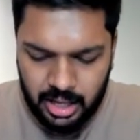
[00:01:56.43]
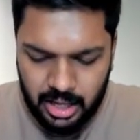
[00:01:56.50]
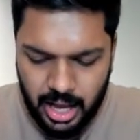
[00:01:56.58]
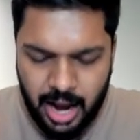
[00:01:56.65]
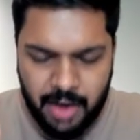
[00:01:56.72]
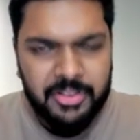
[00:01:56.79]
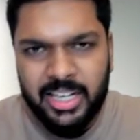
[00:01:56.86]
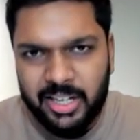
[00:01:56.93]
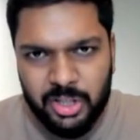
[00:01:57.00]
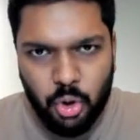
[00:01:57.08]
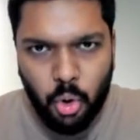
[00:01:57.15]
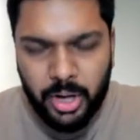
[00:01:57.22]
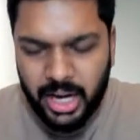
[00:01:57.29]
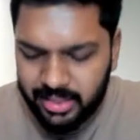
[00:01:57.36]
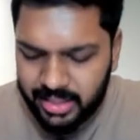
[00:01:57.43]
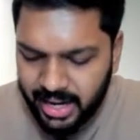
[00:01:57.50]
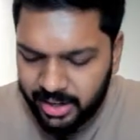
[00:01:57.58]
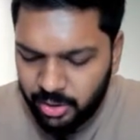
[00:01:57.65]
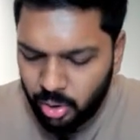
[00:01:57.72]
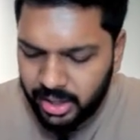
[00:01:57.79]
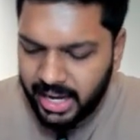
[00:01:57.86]
everything is okay, then
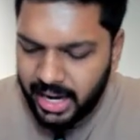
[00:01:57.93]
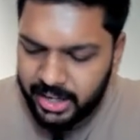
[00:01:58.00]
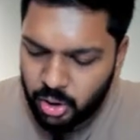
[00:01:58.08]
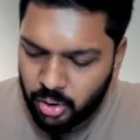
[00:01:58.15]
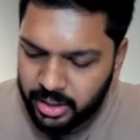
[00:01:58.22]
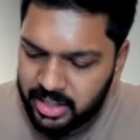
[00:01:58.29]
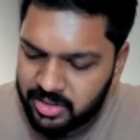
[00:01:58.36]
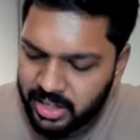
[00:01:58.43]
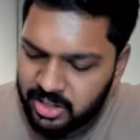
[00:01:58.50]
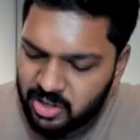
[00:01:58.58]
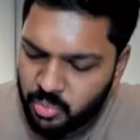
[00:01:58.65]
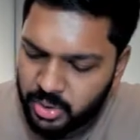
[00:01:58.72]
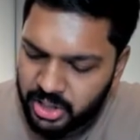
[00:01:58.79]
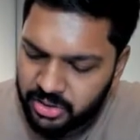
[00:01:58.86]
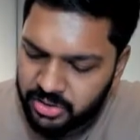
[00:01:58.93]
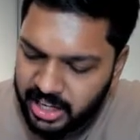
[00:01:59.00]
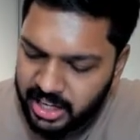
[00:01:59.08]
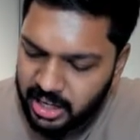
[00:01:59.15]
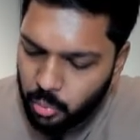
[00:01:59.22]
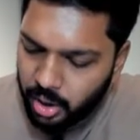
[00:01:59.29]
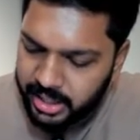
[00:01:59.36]
you'll get your registration within
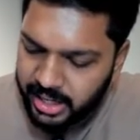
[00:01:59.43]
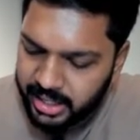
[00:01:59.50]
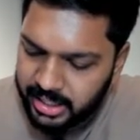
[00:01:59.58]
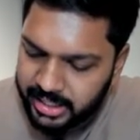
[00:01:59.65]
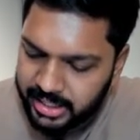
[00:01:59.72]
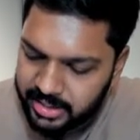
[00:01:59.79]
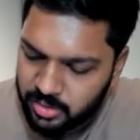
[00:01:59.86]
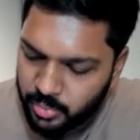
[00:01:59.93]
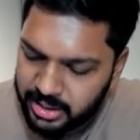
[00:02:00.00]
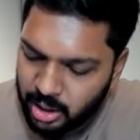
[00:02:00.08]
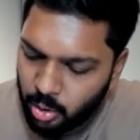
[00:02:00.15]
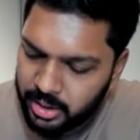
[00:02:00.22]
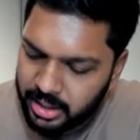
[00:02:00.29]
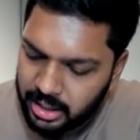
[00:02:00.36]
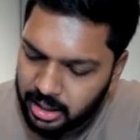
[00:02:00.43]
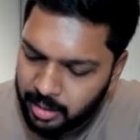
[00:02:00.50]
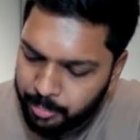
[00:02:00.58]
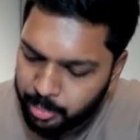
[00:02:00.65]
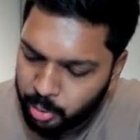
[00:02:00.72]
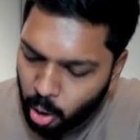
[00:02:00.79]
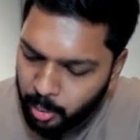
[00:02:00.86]
3 working days without a
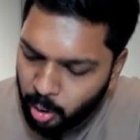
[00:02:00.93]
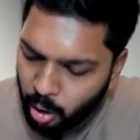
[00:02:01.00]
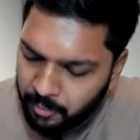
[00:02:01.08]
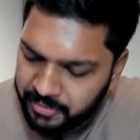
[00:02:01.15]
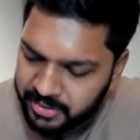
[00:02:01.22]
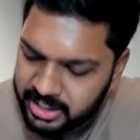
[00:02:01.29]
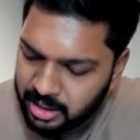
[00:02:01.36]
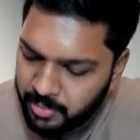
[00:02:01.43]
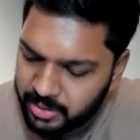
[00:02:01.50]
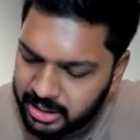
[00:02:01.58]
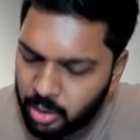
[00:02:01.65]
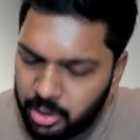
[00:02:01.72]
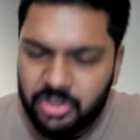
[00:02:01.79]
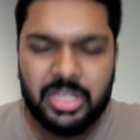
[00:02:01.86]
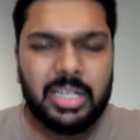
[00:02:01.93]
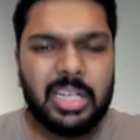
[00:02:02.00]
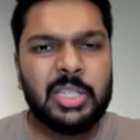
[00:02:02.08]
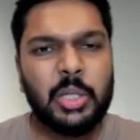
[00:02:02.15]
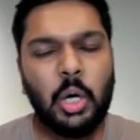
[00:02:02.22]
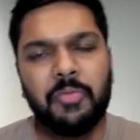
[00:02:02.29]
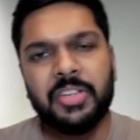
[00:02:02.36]
proper officer, without a
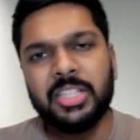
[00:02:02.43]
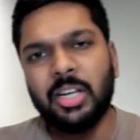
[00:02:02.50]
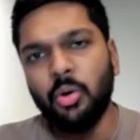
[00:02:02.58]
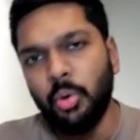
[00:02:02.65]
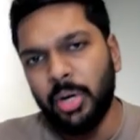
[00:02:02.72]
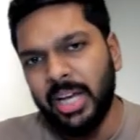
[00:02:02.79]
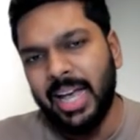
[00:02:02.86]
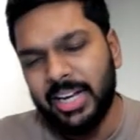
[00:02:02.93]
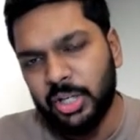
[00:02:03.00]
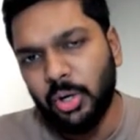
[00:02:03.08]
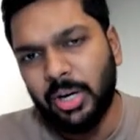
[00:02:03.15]
GST officer looking at your